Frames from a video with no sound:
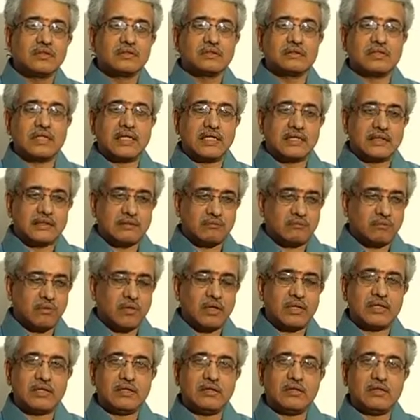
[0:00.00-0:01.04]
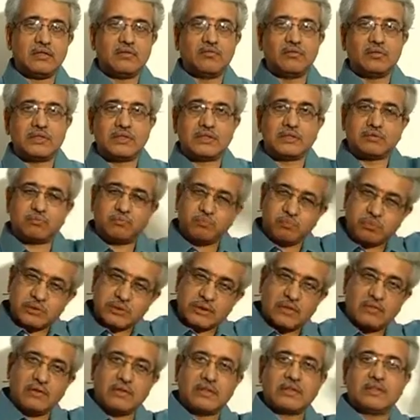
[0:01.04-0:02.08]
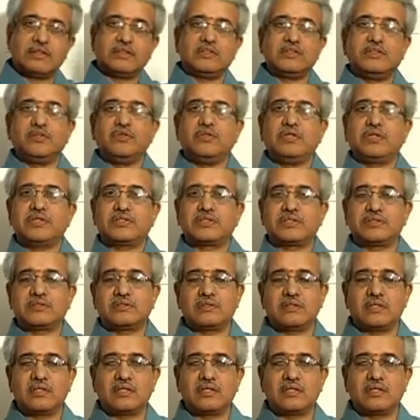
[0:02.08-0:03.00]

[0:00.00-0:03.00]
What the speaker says: There is a body which is preserved in the units